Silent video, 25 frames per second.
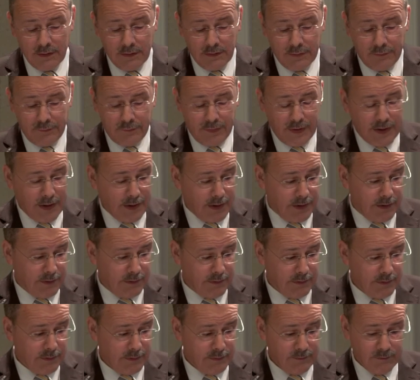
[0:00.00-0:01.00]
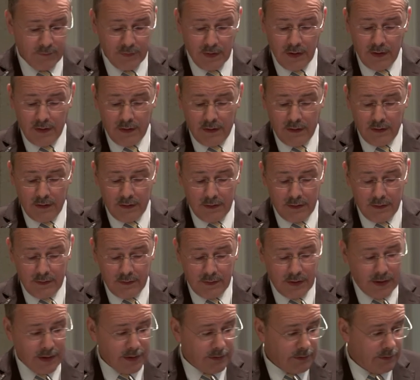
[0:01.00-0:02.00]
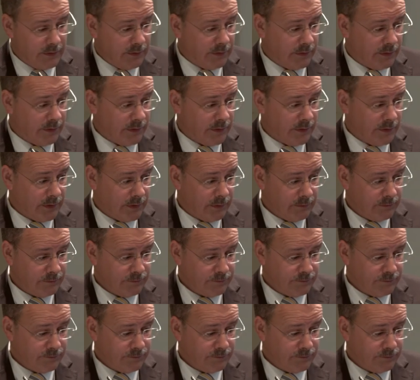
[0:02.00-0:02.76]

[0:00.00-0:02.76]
the fact that uh,